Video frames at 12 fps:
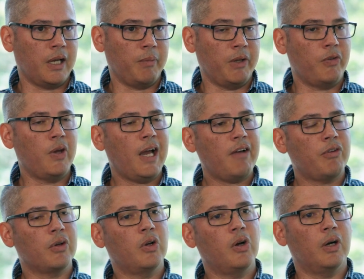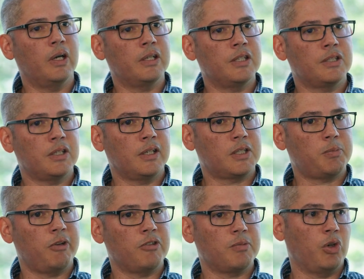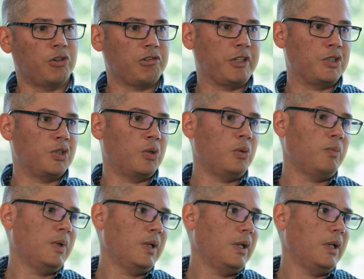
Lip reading: if you haven't got a digital experience monitoring tool,